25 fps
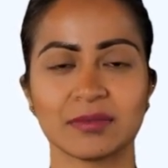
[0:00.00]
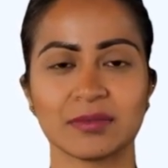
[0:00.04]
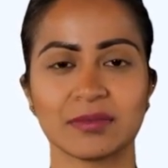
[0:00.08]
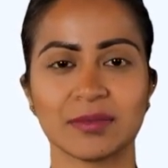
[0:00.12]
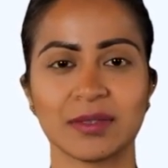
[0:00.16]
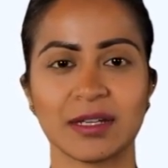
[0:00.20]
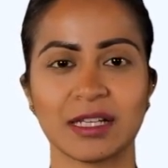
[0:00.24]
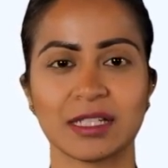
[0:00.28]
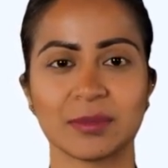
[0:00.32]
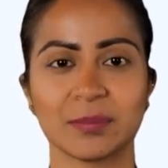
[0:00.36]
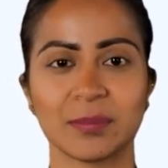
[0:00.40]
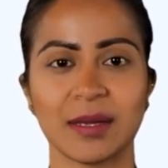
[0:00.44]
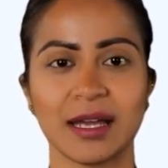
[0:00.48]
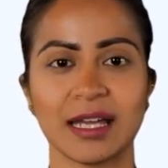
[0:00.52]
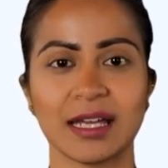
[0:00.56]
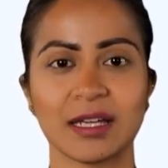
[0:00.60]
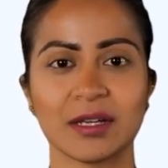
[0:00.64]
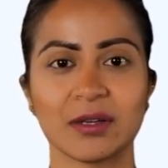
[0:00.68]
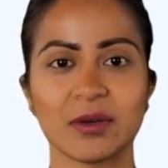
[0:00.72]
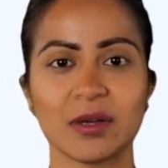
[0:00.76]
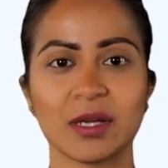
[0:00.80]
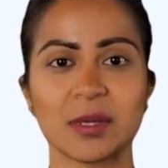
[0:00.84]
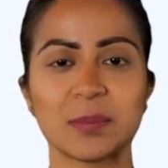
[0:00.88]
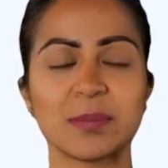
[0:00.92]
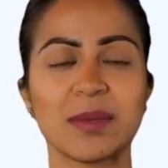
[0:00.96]
This may
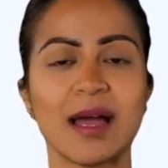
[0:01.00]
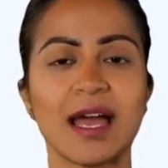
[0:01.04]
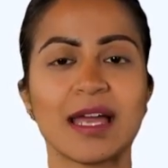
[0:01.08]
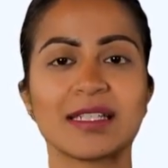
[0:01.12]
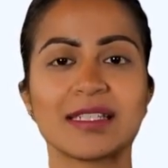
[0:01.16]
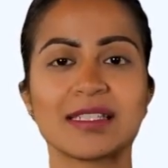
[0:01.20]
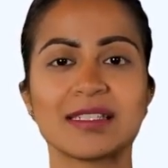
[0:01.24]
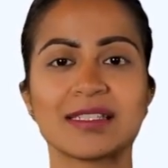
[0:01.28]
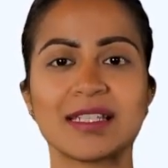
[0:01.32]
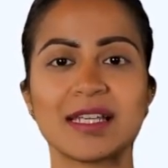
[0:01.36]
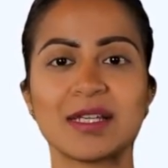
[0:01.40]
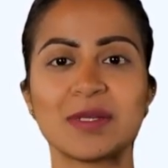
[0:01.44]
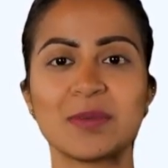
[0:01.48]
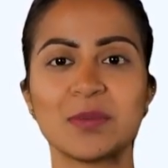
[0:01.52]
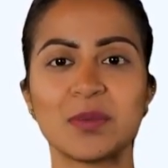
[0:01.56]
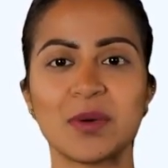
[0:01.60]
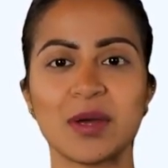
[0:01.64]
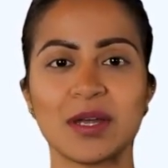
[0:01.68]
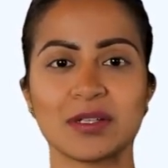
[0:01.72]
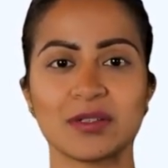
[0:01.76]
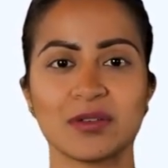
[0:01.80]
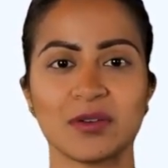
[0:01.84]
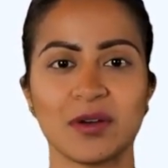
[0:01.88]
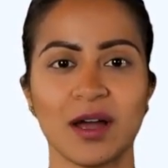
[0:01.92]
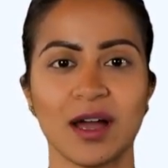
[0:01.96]
include practicing
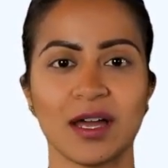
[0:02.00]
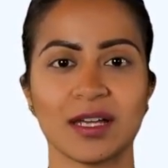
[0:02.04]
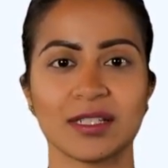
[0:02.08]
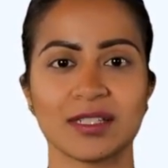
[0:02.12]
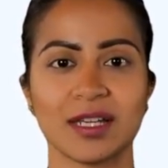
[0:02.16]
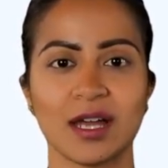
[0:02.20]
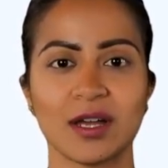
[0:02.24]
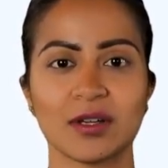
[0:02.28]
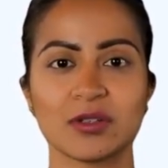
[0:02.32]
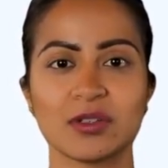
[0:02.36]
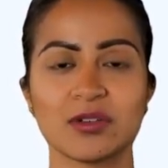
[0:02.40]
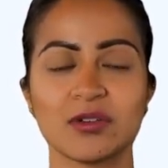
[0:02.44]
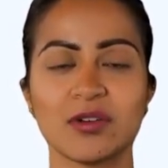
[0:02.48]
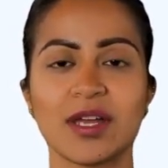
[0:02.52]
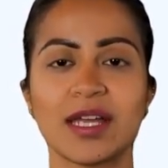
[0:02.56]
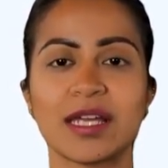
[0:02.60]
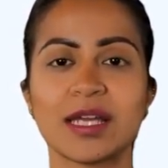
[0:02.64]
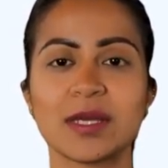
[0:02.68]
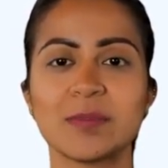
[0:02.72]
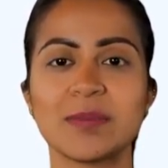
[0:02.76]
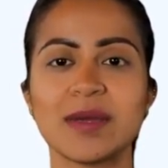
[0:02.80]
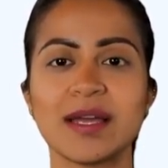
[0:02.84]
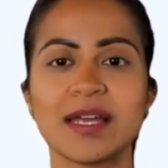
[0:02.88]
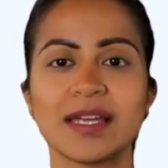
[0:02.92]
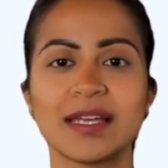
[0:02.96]
blood draws on
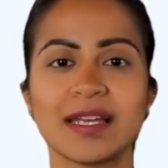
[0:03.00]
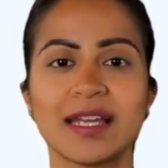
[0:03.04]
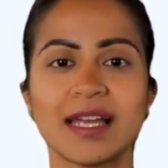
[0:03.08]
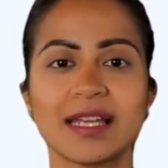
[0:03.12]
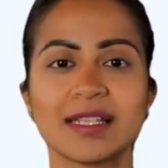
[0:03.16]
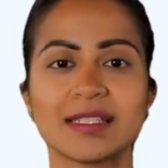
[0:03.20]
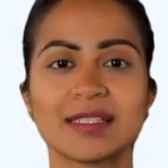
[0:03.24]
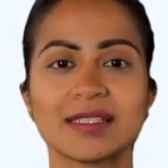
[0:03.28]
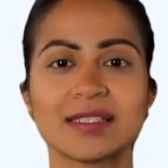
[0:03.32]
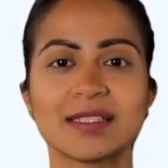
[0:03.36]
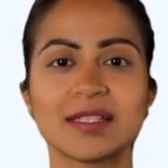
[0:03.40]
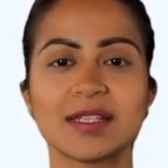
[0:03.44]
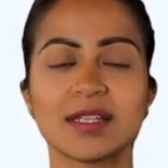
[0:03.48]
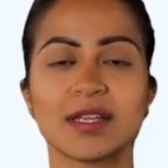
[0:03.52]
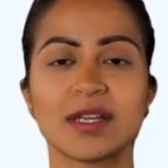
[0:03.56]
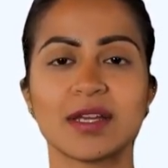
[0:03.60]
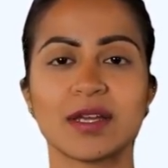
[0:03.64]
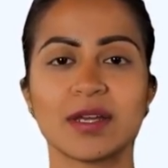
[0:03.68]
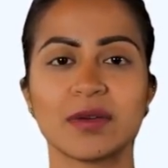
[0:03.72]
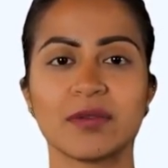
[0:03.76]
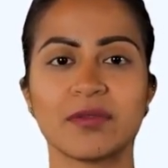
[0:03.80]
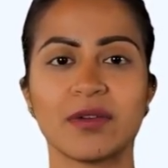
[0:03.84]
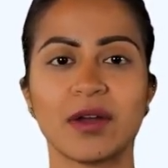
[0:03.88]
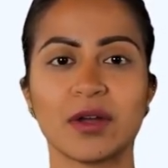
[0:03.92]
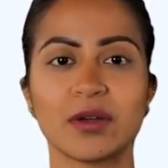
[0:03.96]
training mannequins,
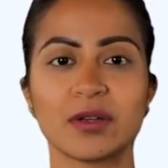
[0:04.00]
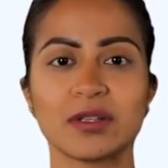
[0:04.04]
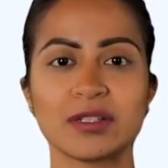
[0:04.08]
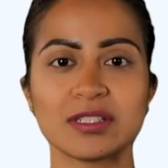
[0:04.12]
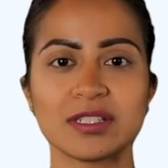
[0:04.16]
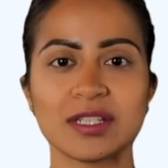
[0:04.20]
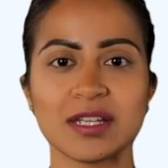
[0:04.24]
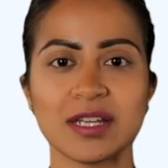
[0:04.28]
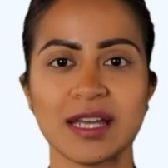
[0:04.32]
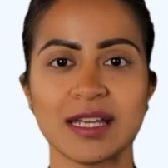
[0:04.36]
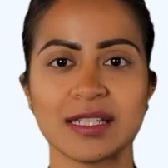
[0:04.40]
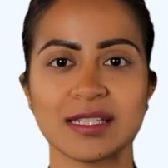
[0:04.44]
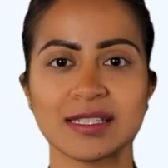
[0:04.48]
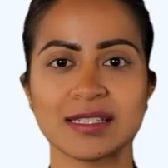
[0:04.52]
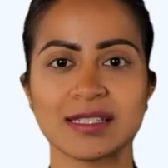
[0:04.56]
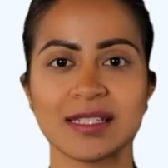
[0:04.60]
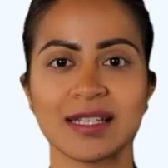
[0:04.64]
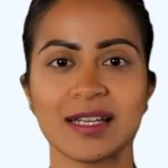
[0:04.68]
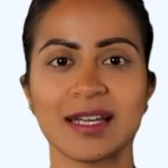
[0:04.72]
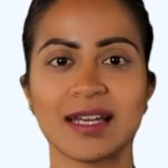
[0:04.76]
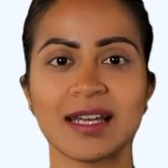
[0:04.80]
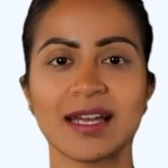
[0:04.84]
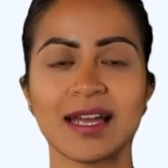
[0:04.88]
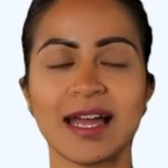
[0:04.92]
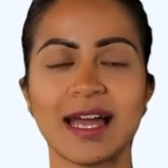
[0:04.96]
fellow students,
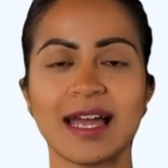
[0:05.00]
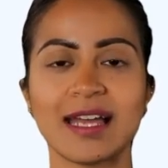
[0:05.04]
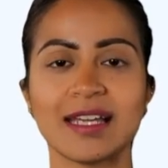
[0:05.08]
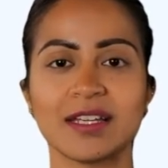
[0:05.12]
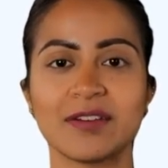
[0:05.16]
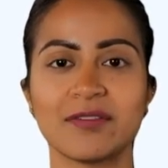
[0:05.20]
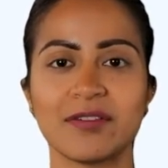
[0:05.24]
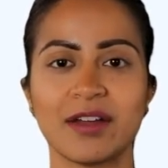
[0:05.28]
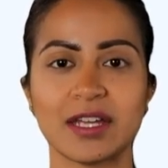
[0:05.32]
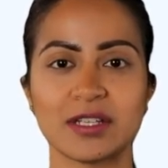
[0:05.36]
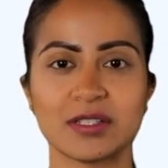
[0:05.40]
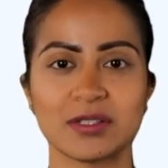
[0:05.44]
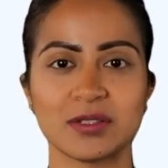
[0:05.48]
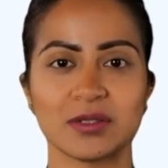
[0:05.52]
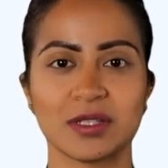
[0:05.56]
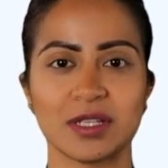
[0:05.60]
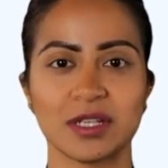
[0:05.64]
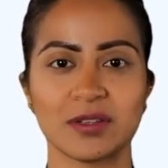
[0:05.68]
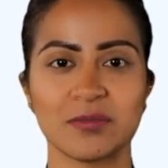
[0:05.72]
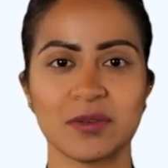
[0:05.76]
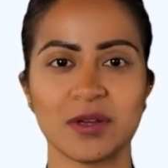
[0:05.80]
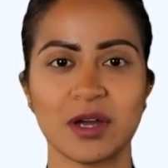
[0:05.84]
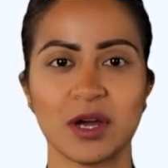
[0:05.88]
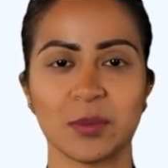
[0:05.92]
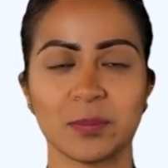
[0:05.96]
and eventually
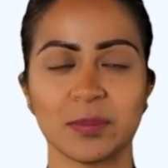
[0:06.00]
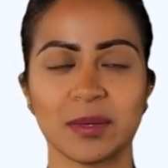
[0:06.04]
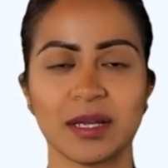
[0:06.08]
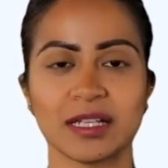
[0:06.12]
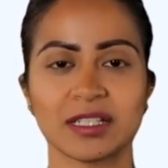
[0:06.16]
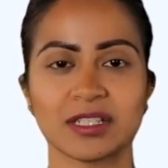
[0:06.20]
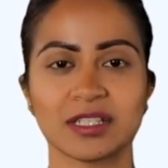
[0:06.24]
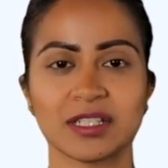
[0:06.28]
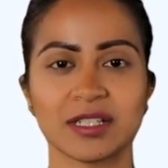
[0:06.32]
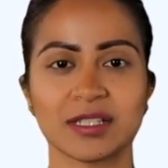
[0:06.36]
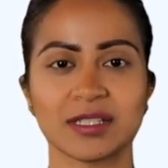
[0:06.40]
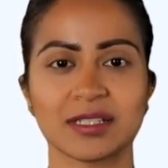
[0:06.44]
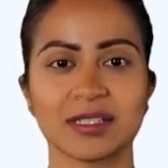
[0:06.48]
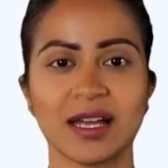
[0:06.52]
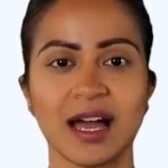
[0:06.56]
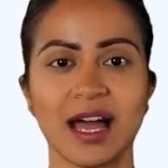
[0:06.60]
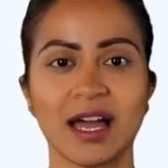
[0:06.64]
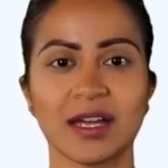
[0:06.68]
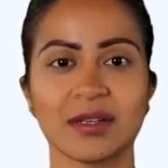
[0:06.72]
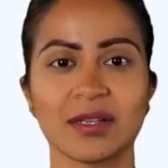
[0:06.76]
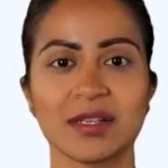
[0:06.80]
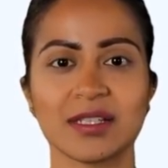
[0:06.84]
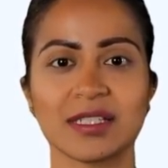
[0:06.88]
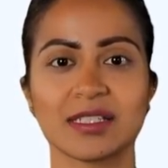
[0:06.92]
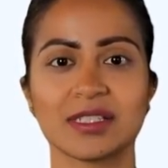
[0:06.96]
real patients
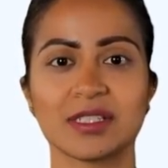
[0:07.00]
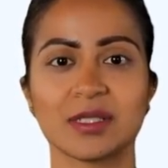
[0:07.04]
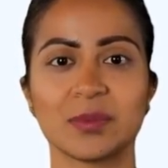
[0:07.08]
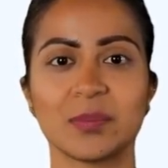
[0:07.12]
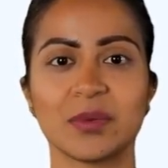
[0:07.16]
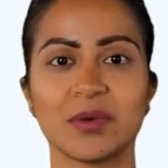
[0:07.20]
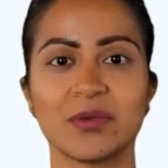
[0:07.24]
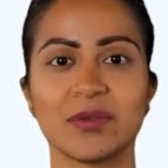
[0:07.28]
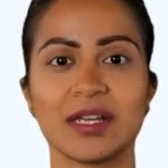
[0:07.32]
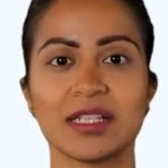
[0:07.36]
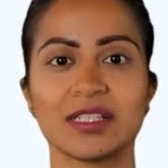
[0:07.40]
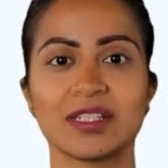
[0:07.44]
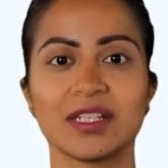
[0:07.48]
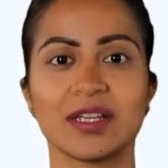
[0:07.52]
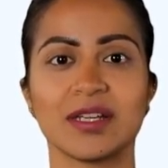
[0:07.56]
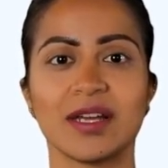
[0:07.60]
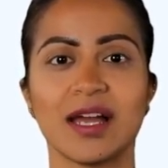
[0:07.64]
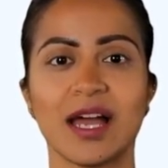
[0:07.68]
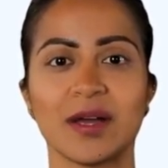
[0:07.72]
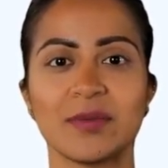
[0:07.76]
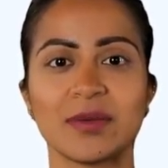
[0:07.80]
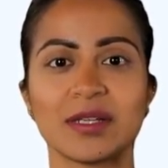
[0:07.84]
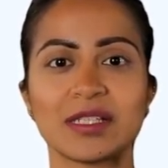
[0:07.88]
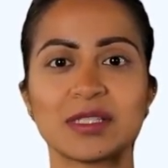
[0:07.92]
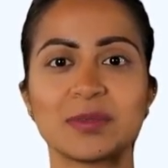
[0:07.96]
under the supervision
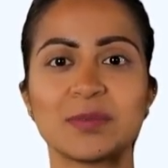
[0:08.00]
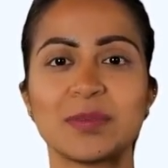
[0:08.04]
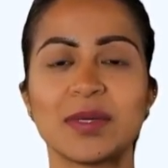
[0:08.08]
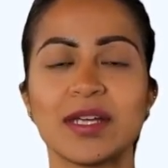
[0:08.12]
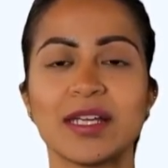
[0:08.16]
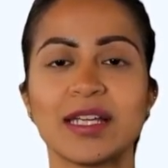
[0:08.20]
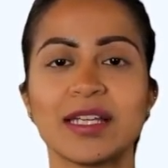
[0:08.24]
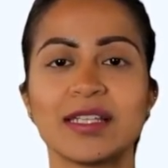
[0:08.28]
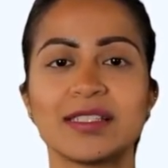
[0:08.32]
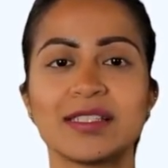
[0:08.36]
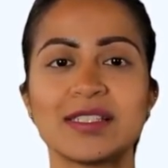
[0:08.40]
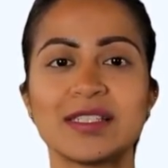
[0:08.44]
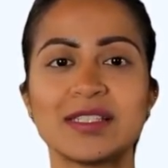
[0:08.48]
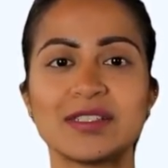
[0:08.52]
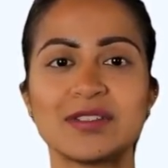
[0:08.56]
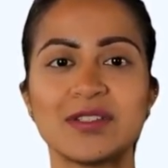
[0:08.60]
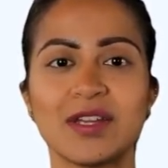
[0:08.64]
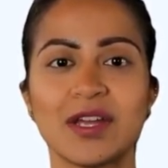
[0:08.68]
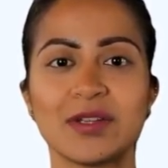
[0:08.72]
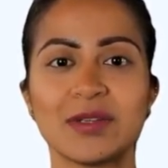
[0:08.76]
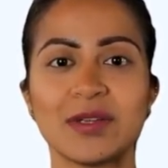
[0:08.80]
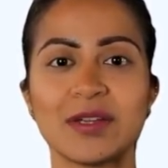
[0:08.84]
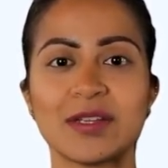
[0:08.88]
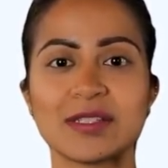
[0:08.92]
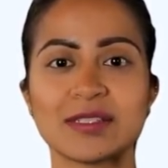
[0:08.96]
of experienced
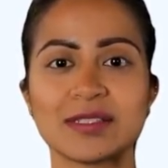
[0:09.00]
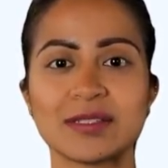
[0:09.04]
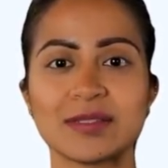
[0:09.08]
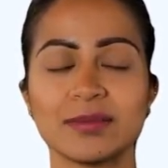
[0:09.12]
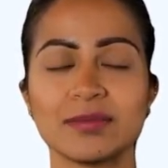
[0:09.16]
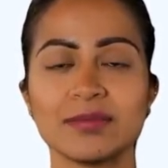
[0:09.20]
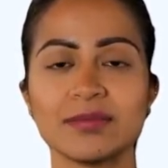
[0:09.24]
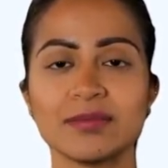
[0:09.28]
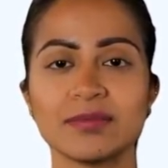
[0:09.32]
instructors.